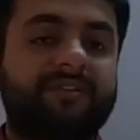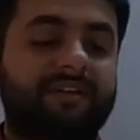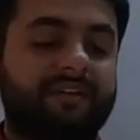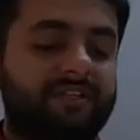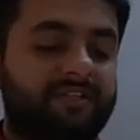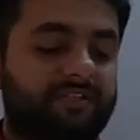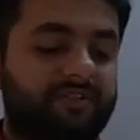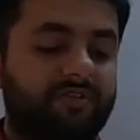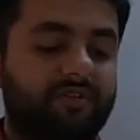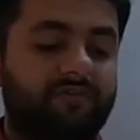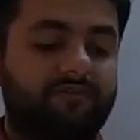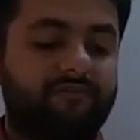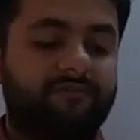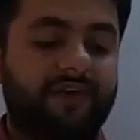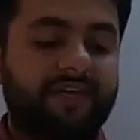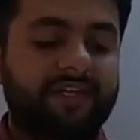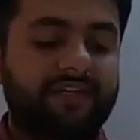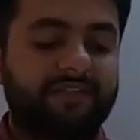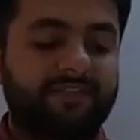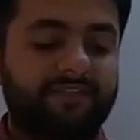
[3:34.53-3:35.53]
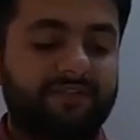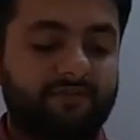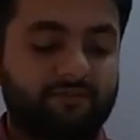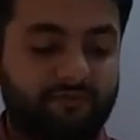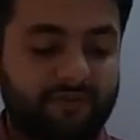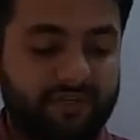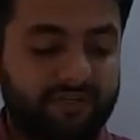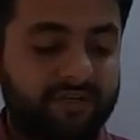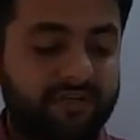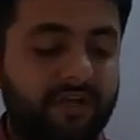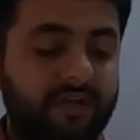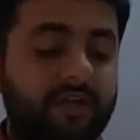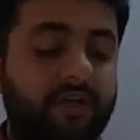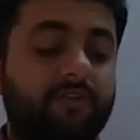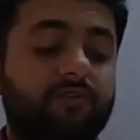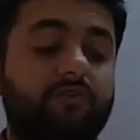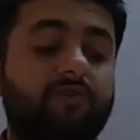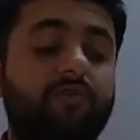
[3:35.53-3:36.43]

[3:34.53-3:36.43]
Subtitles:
the ratio of 5:1.